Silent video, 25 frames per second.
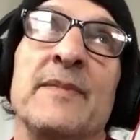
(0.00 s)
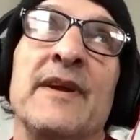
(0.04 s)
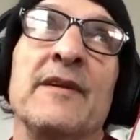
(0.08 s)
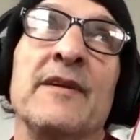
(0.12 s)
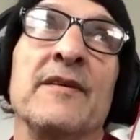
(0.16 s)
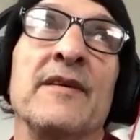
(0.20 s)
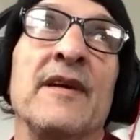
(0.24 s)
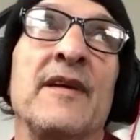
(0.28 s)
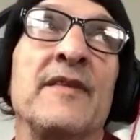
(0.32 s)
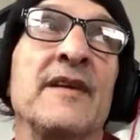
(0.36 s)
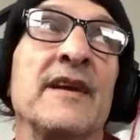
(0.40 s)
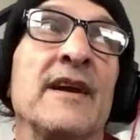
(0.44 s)

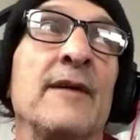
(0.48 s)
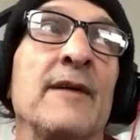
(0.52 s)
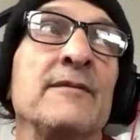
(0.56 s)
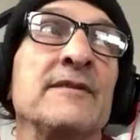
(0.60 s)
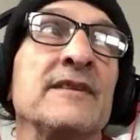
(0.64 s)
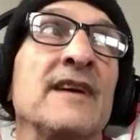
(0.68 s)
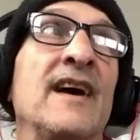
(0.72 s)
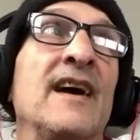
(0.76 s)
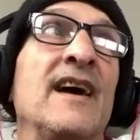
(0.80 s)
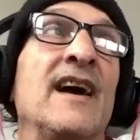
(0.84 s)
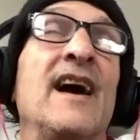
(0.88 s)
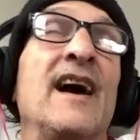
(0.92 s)
I think
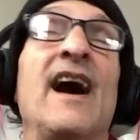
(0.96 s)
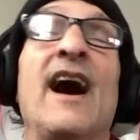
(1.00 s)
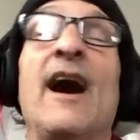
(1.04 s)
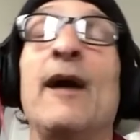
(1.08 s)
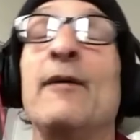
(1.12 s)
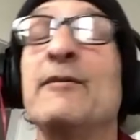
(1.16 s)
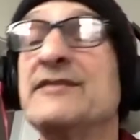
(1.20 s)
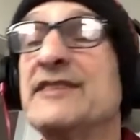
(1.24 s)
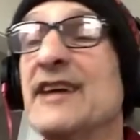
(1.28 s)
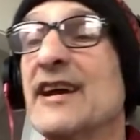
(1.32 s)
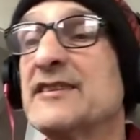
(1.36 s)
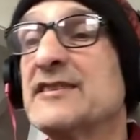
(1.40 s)
I
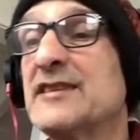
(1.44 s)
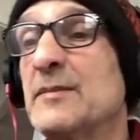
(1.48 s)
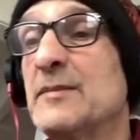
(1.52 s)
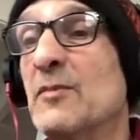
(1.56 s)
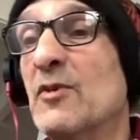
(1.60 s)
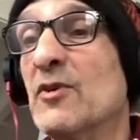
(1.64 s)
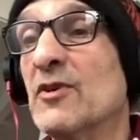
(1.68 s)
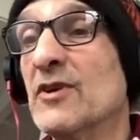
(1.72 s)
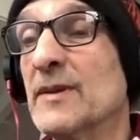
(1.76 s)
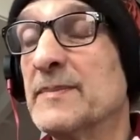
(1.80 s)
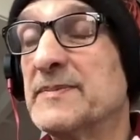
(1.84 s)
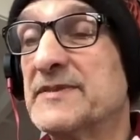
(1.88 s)
was actually
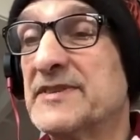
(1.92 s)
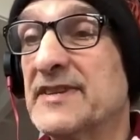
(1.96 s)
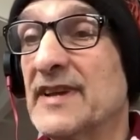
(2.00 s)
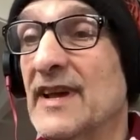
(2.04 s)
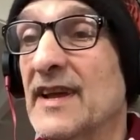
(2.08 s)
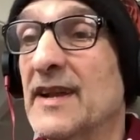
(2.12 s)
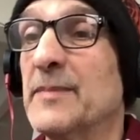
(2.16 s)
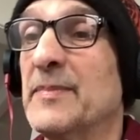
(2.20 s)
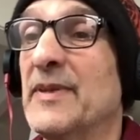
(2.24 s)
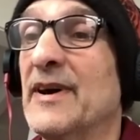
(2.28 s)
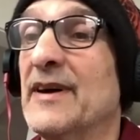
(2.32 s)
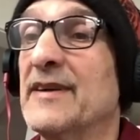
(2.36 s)
more
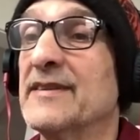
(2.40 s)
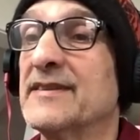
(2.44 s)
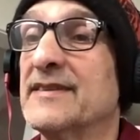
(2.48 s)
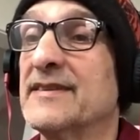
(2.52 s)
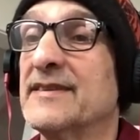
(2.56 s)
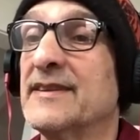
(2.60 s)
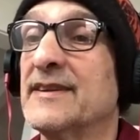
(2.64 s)
upset about